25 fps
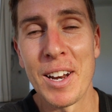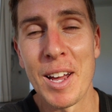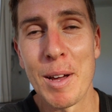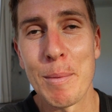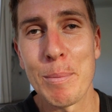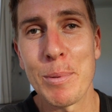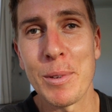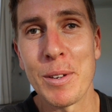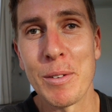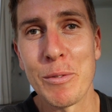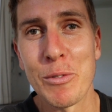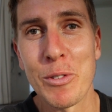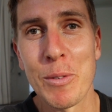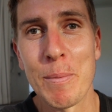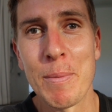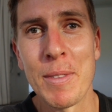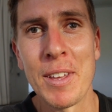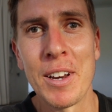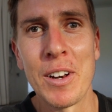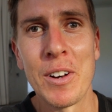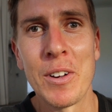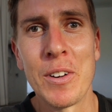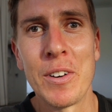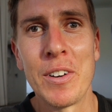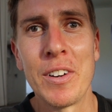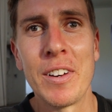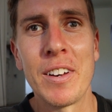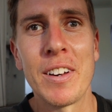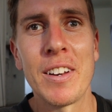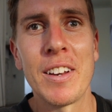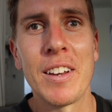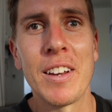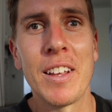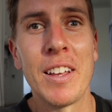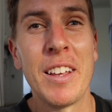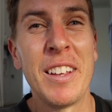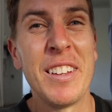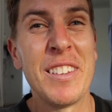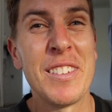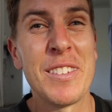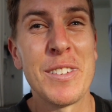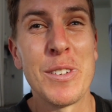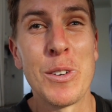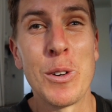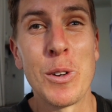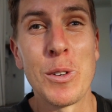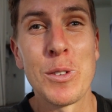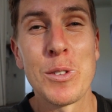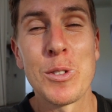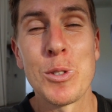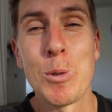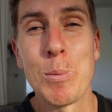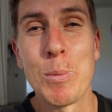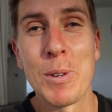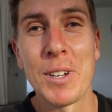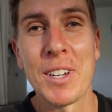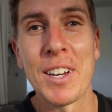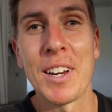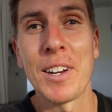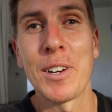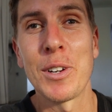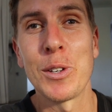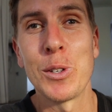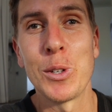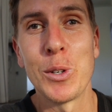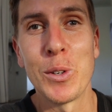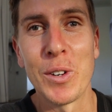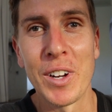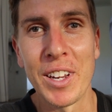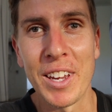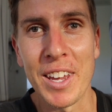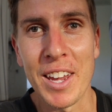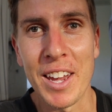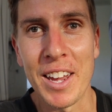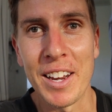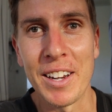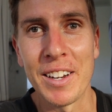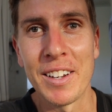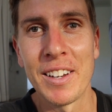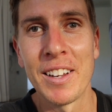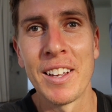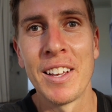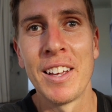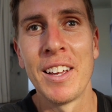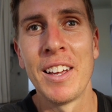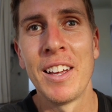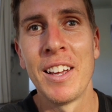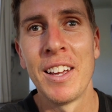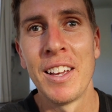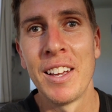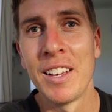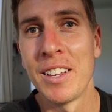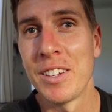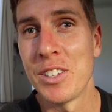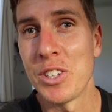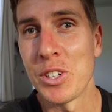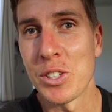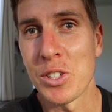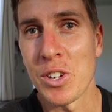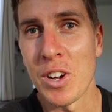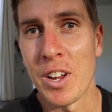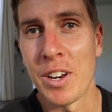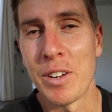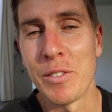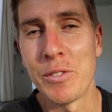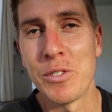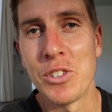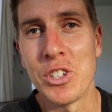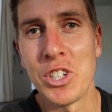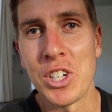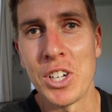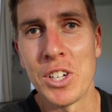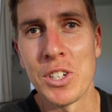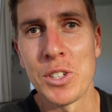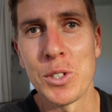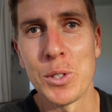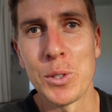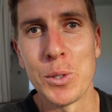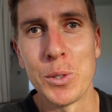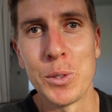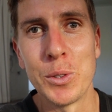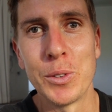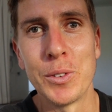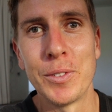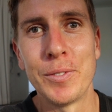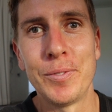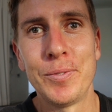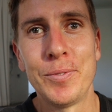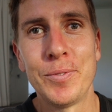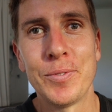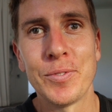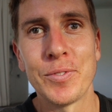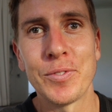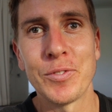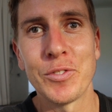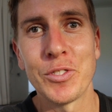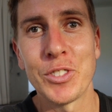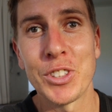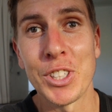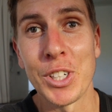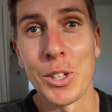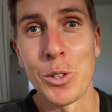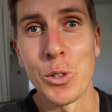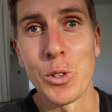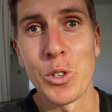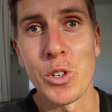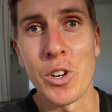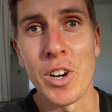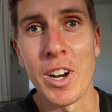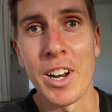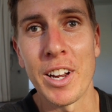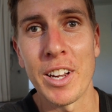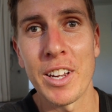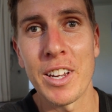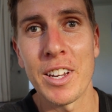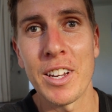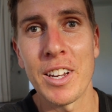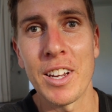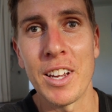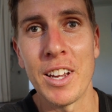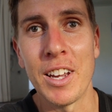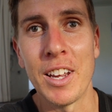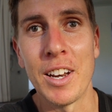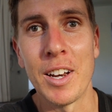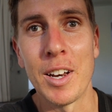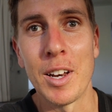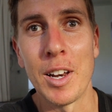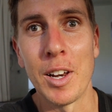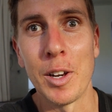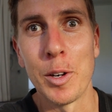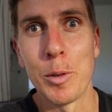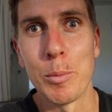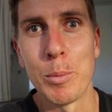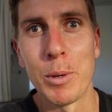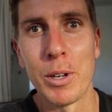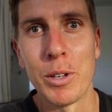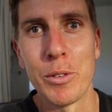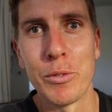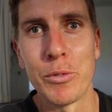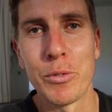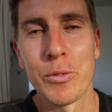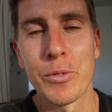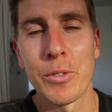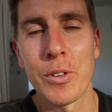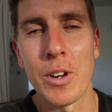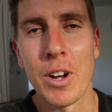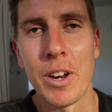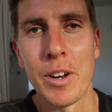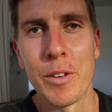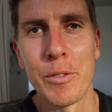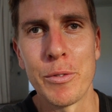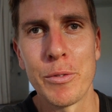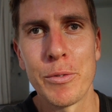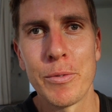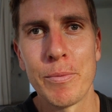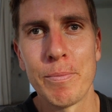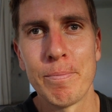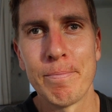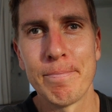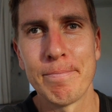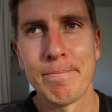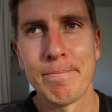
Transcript: it up, and from then on it's not super technical. Again, just kind of gentle single track and a little bit of kind of,